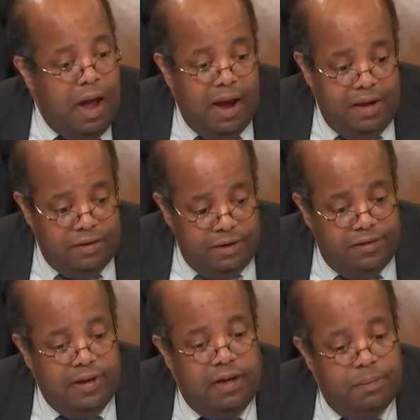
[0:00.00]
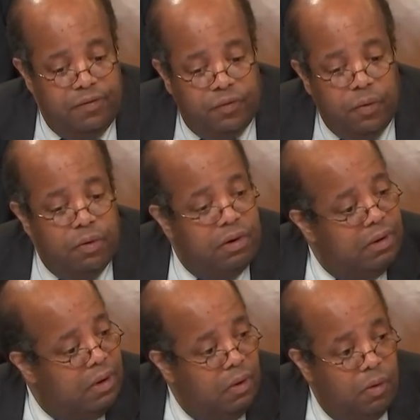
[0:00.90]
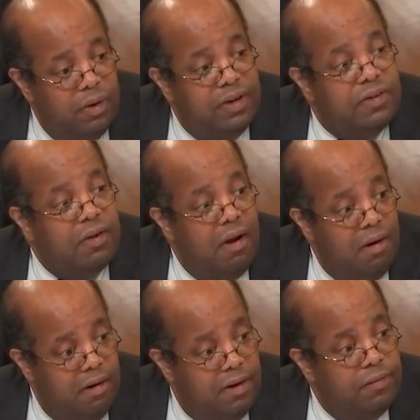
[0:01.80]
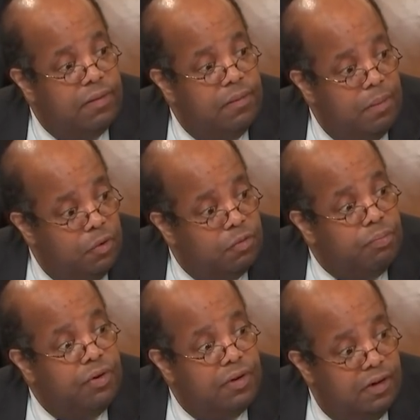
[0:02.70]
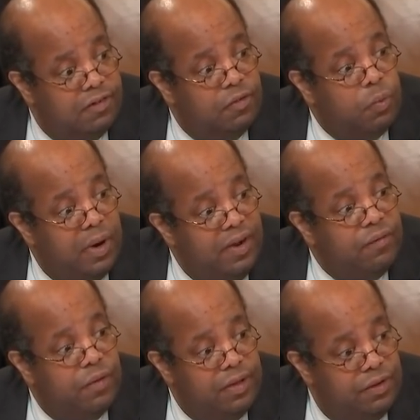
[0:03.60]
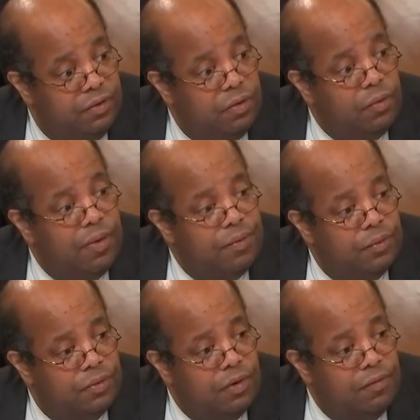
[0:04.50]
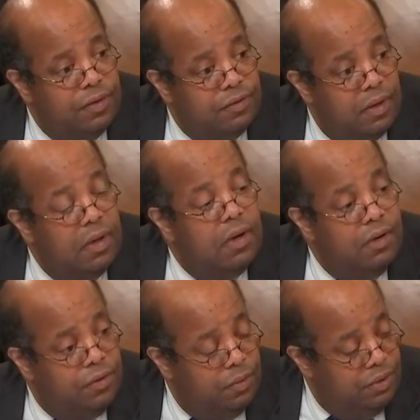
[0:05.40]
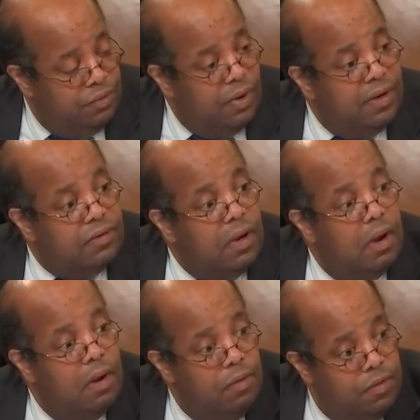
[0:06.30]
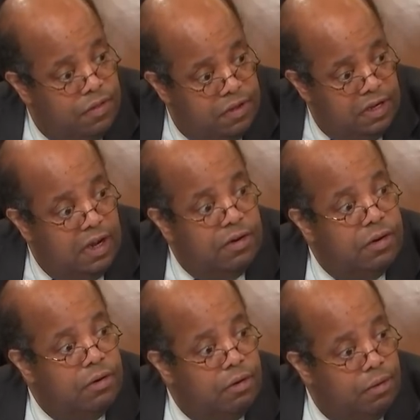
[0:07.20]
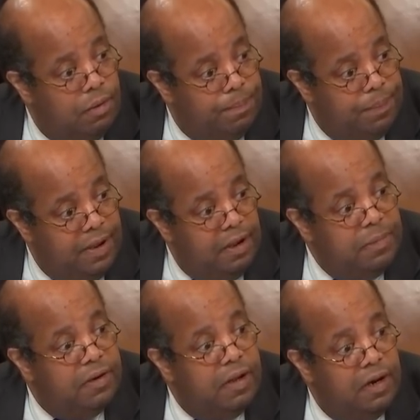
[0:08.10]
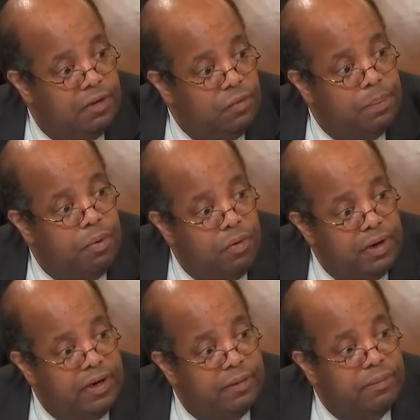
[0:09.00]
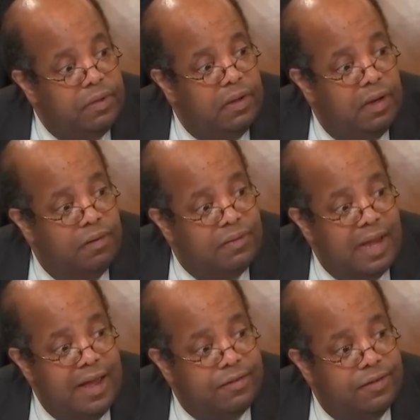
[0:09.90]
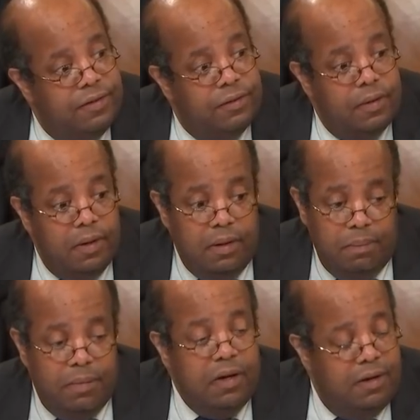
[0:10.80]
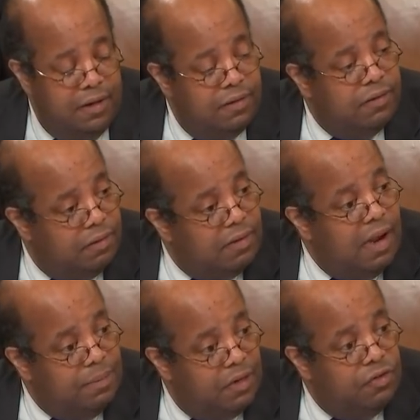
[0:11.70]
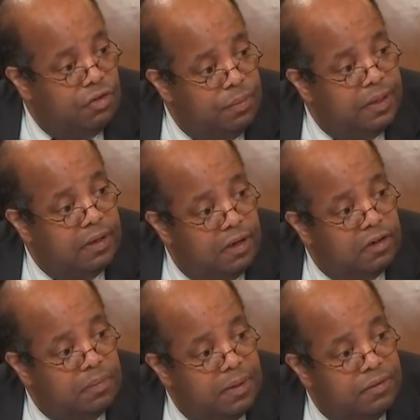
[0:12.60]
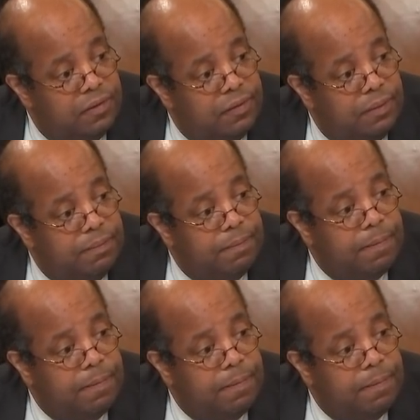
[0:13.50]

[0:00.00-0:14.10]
As I stated before, audits are the most productive way for the Internal Revenue Service to address the underpayment and underreporting of taxes, but it is time-consuming and expensive.